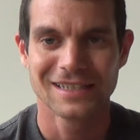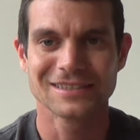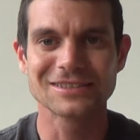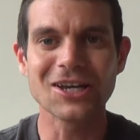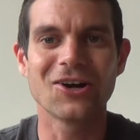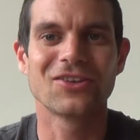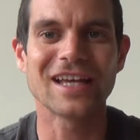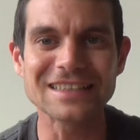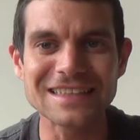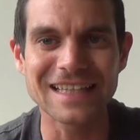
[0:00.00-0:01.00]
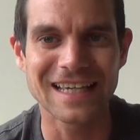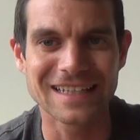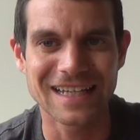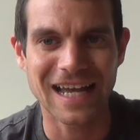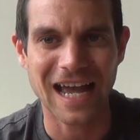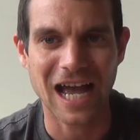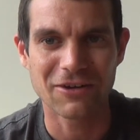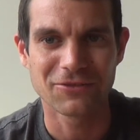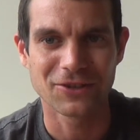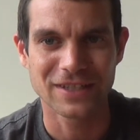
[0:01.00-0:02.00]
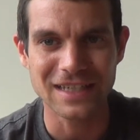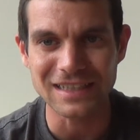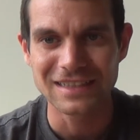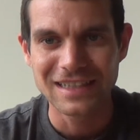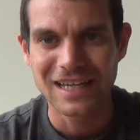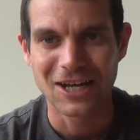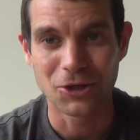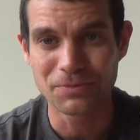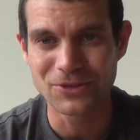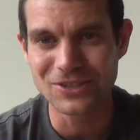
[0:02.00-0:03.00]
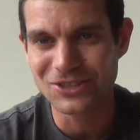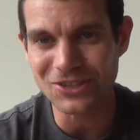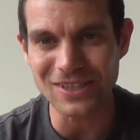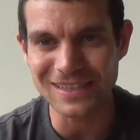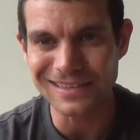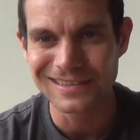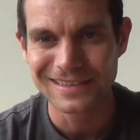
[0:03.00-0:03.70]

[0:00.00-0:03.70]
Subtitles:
So, that's the candy I have for you. Hope you enjoyed.